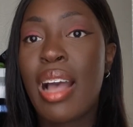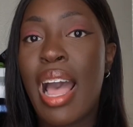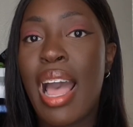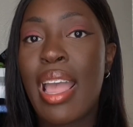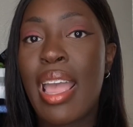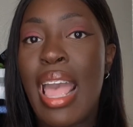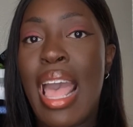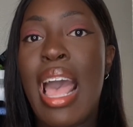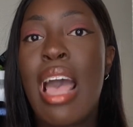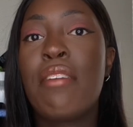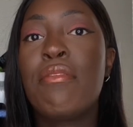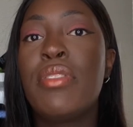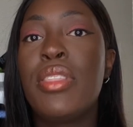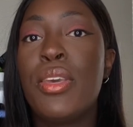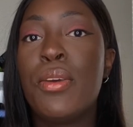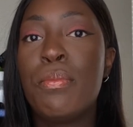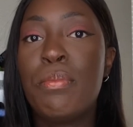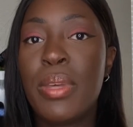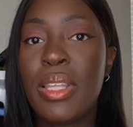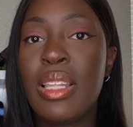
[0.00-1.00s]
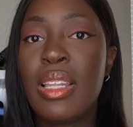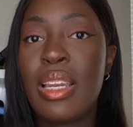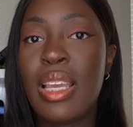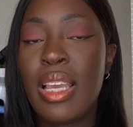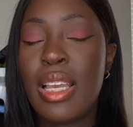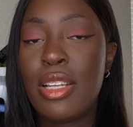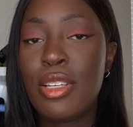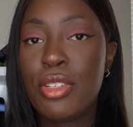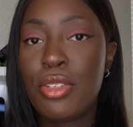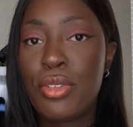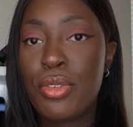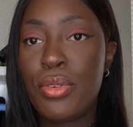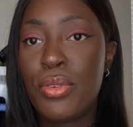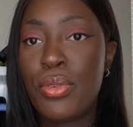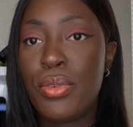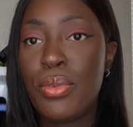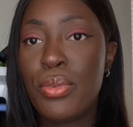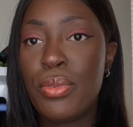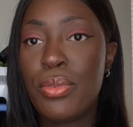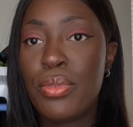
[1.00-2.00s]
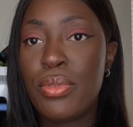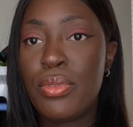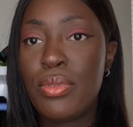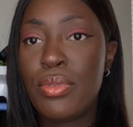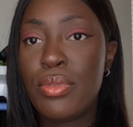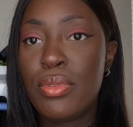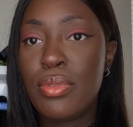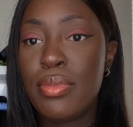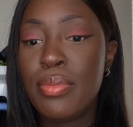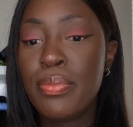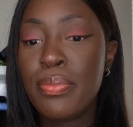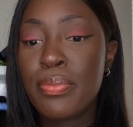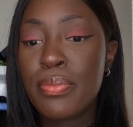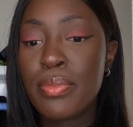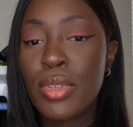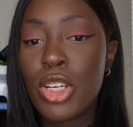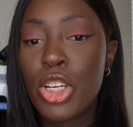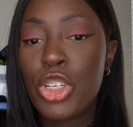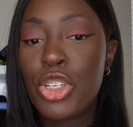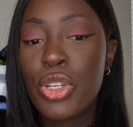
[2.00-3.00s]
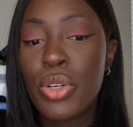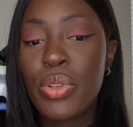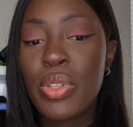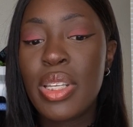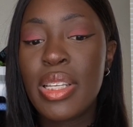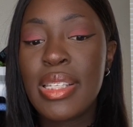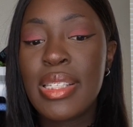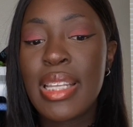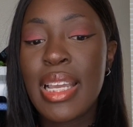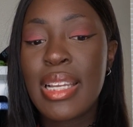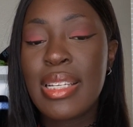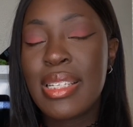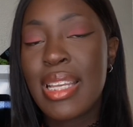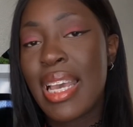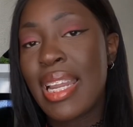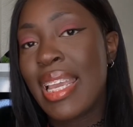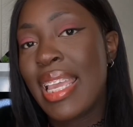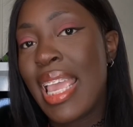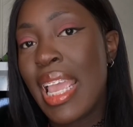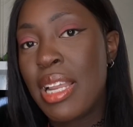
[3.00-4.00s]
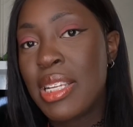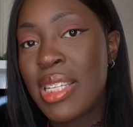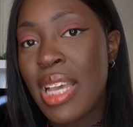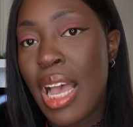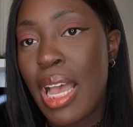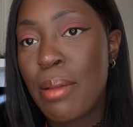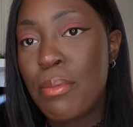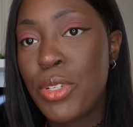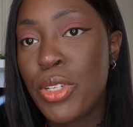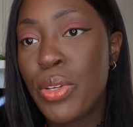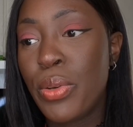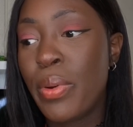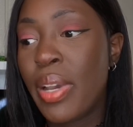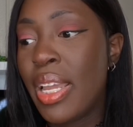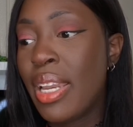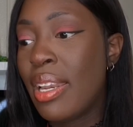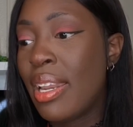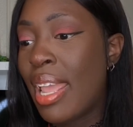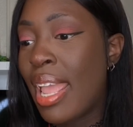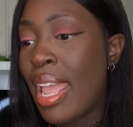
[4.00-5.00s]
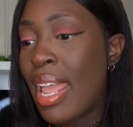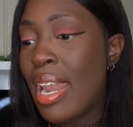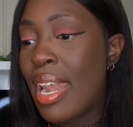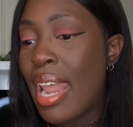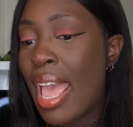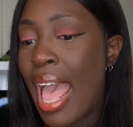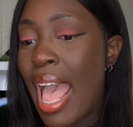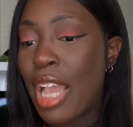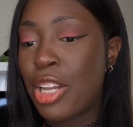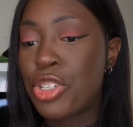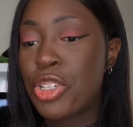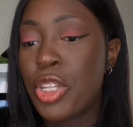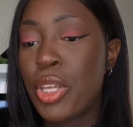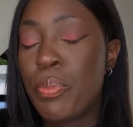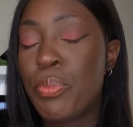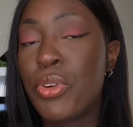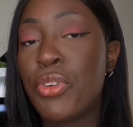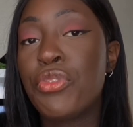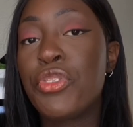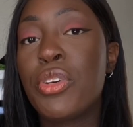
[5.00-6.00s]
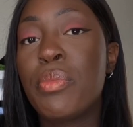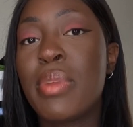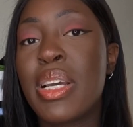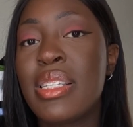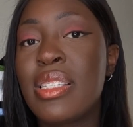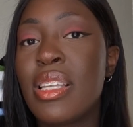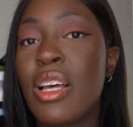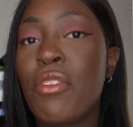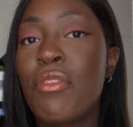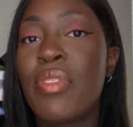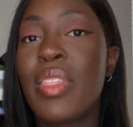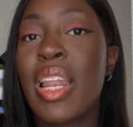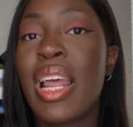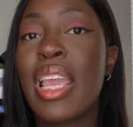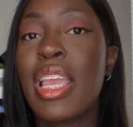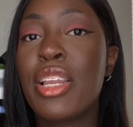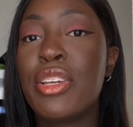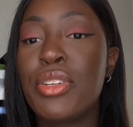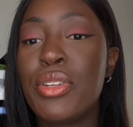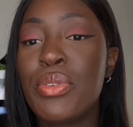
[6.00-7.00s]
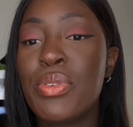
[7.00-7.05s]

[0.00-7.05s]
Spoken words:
have the ability to do this and dedicate time to it and actually prove to myself that I can do